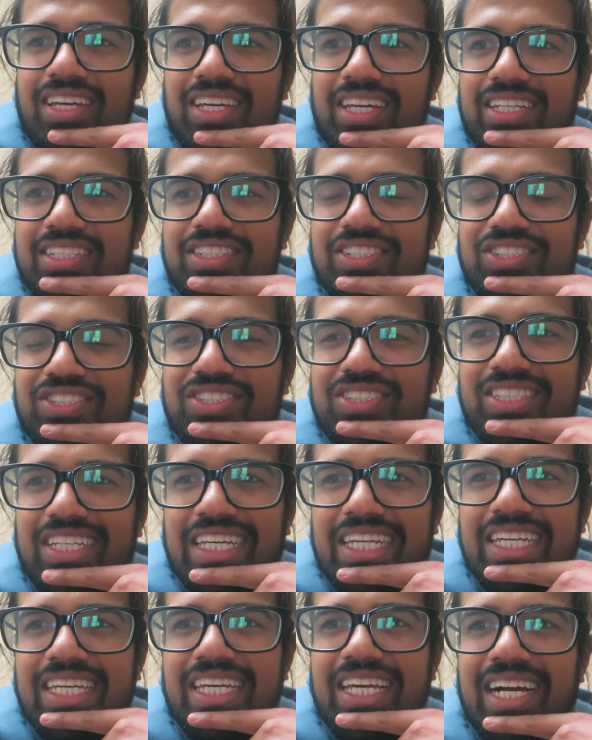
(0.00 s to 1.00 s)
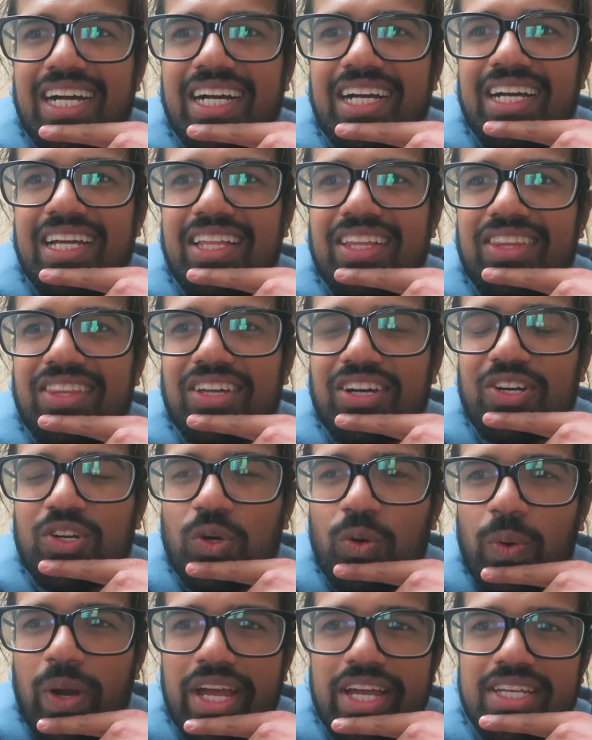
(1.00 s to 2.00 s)
and just see the
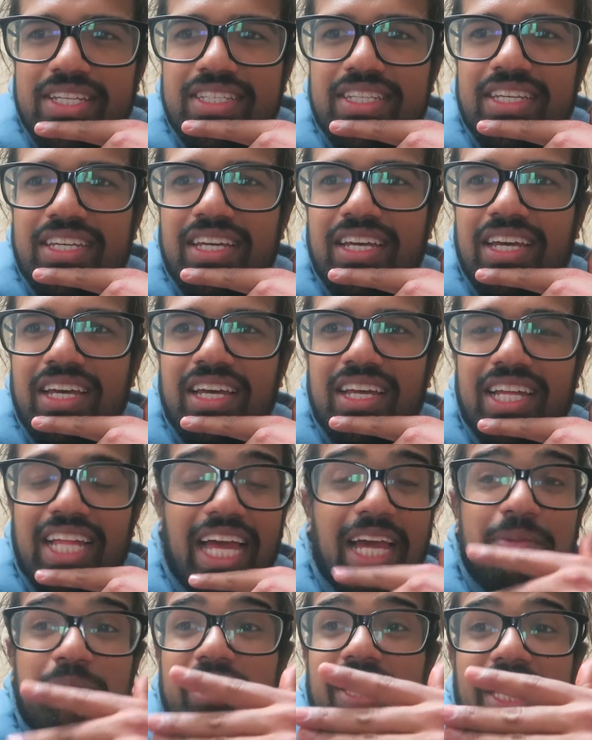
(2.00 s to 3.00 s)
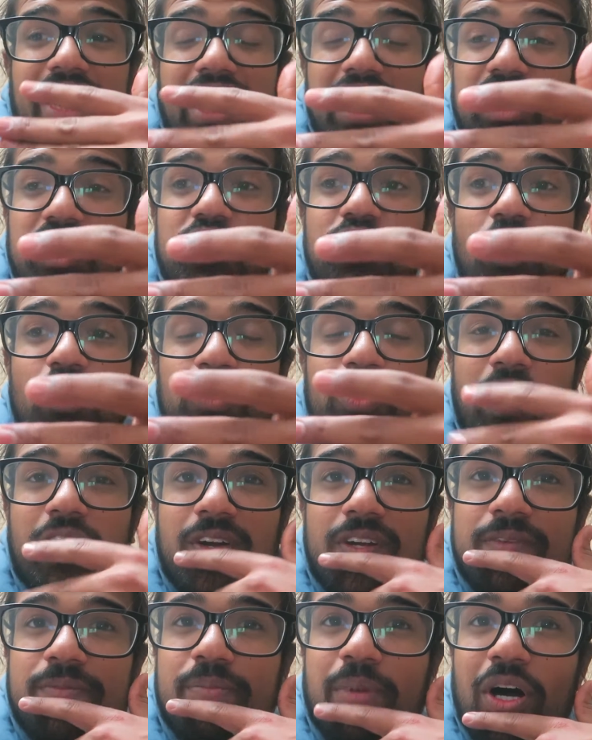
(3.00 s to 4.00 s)
crazy, I mean, like, it's so
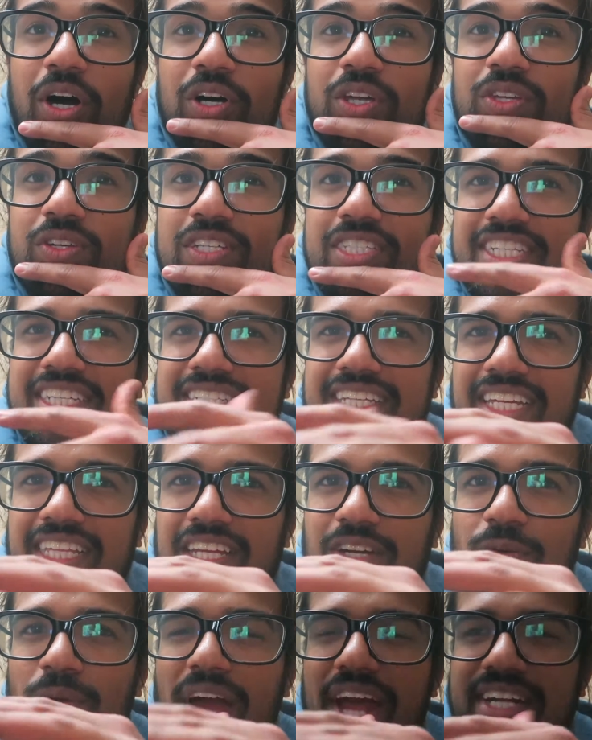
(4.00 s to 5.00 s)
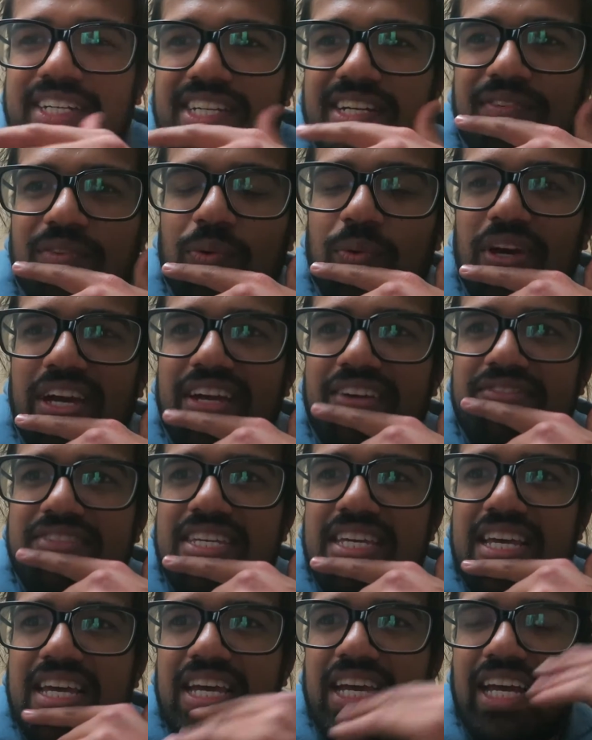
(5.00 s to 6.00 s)
dark, but all you can see is like the crashing of the
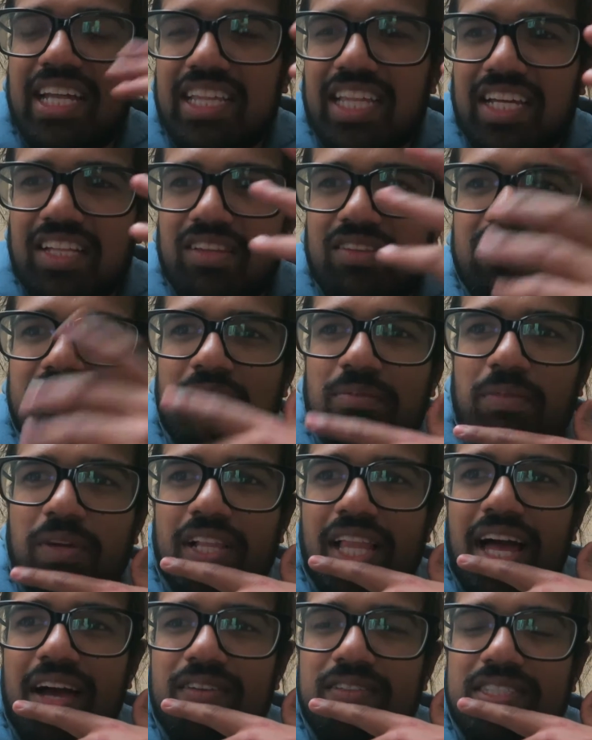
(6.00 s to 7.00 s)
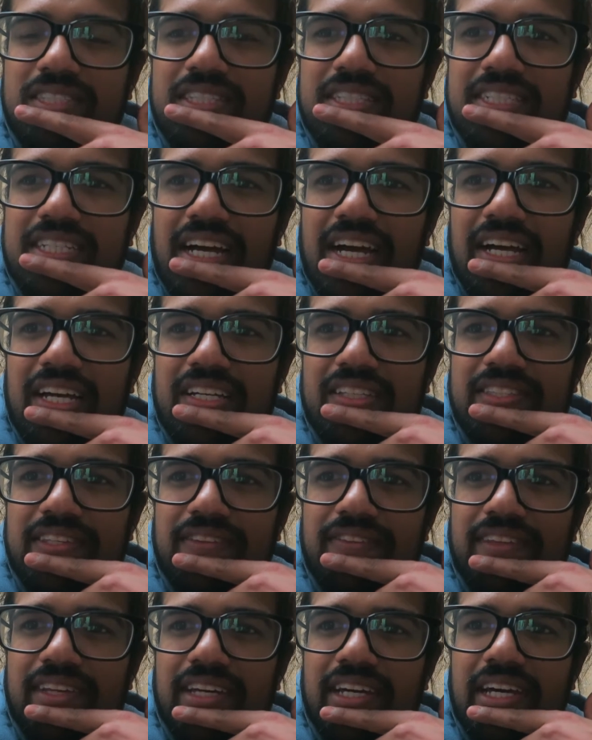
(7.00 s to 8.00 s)
waves and like some clouds in the sky because
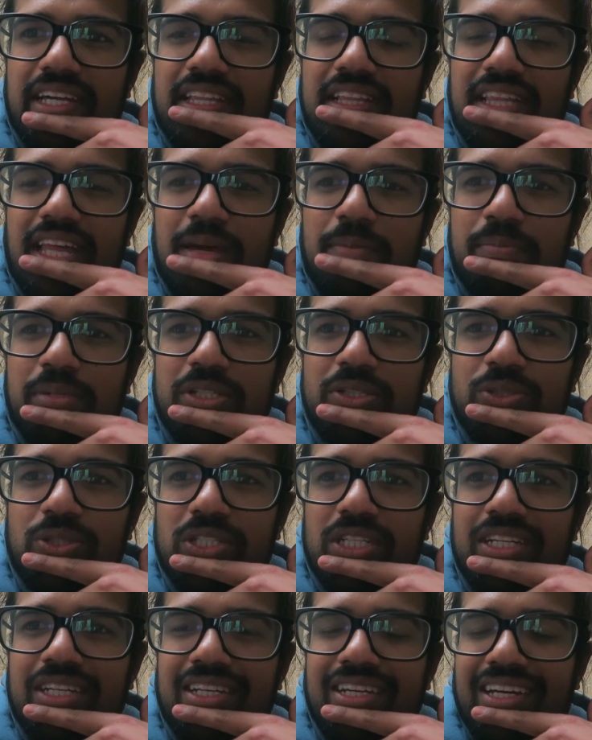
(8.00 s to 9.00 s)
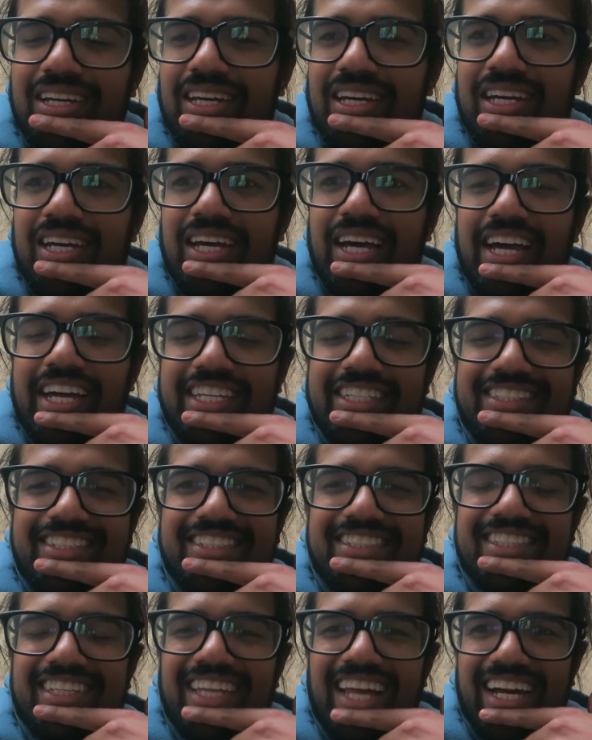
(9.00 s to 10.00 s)
of the light pollution, and it's
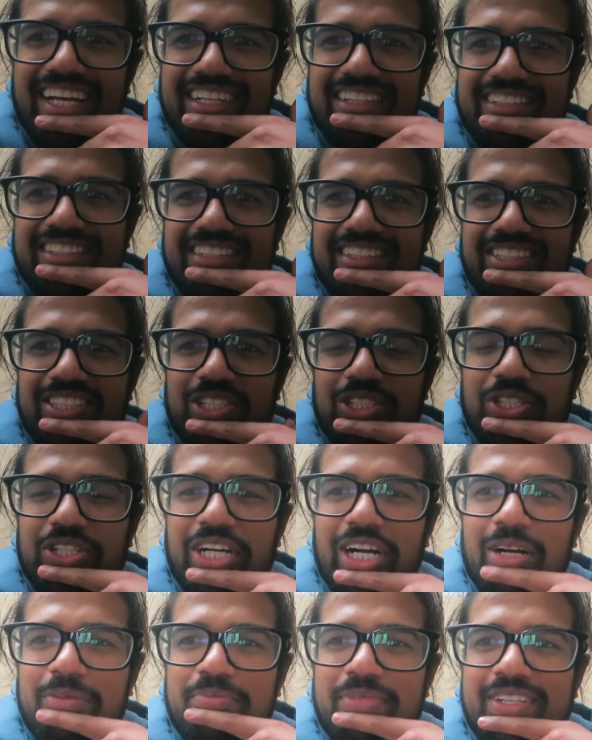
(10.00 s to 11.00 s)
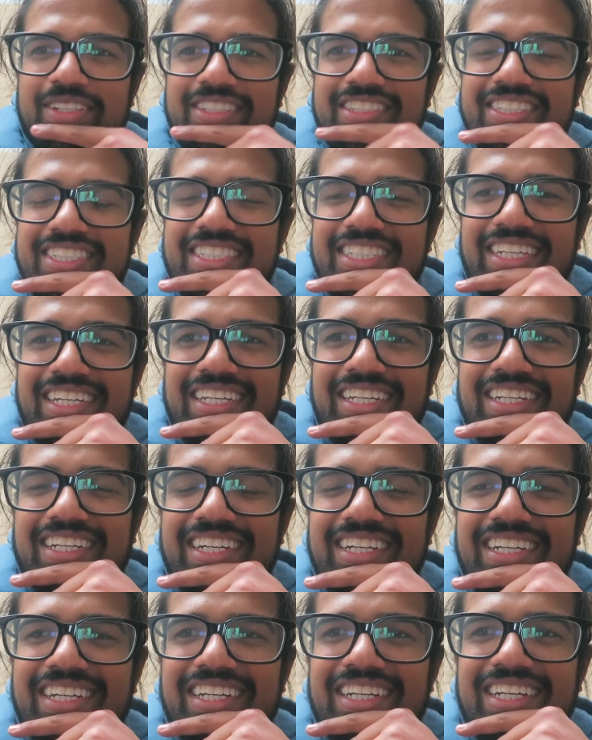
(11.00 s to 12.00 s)
just nice. You look up and you just see
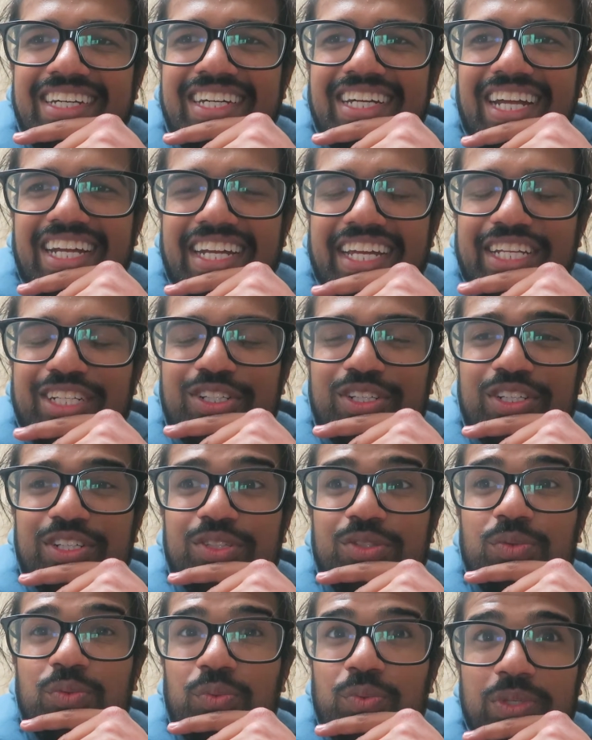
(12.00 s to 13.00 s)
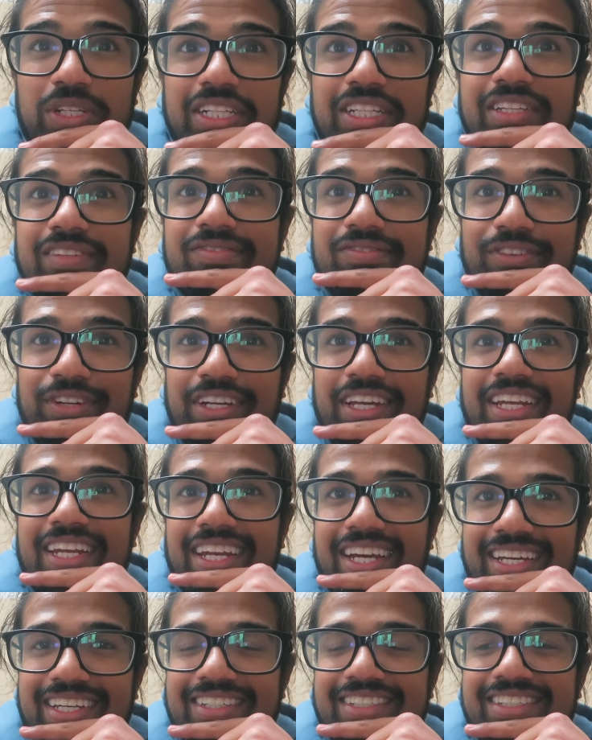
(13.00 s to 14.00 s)
nature, and it's really freaking
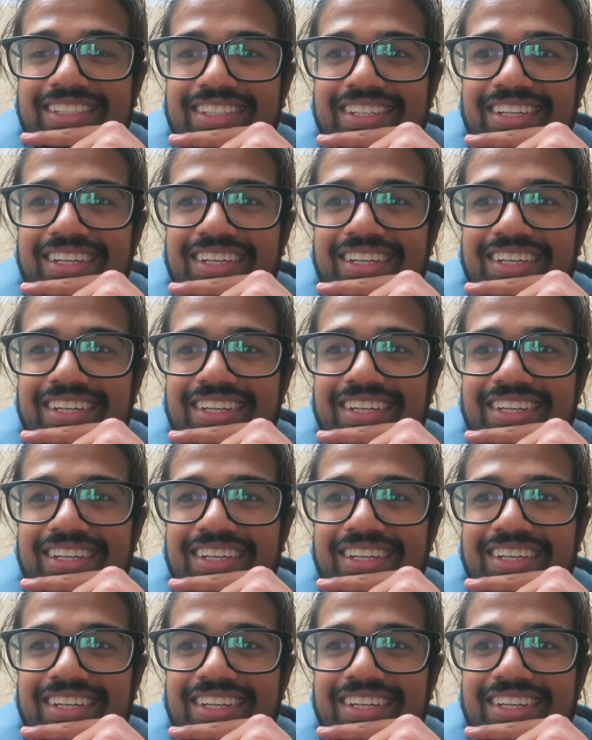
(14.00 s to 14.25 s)
nice.